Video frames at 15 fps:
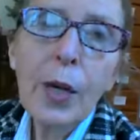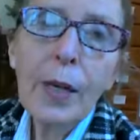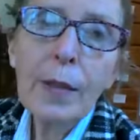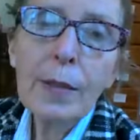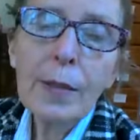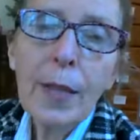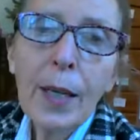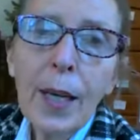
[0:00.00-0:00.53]

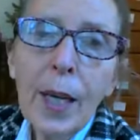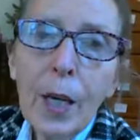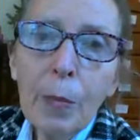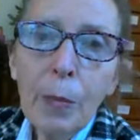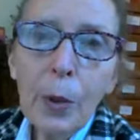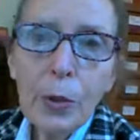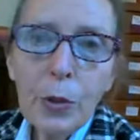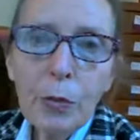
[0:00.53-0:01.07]
as
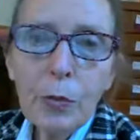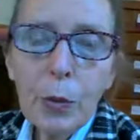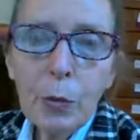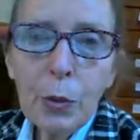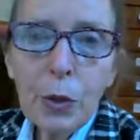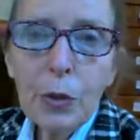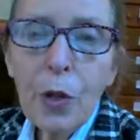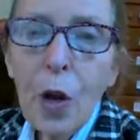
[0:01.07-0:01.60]
most of you
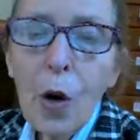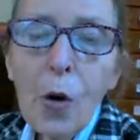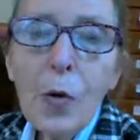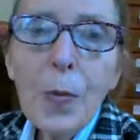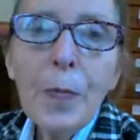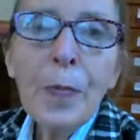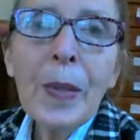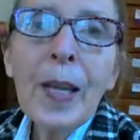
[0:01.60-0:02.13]
will
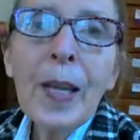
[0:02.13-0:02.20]
know.